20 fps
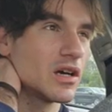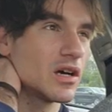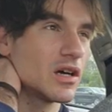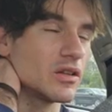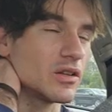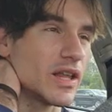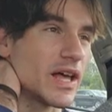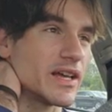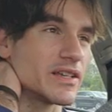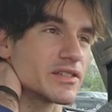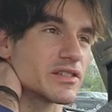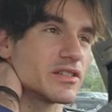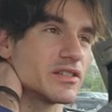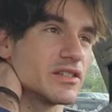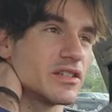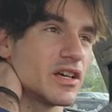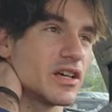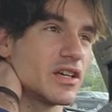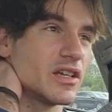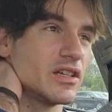last
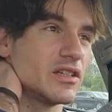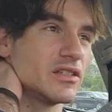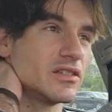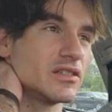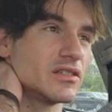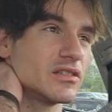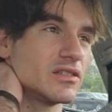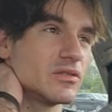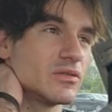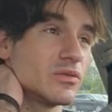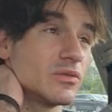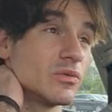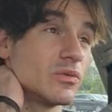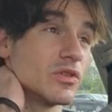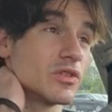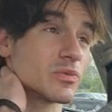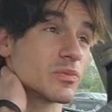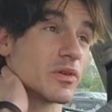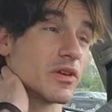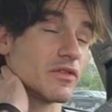night
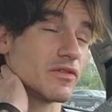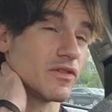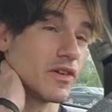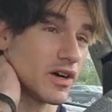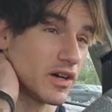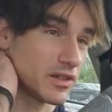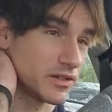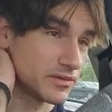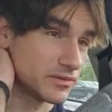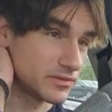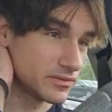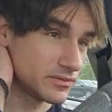was pretty fun.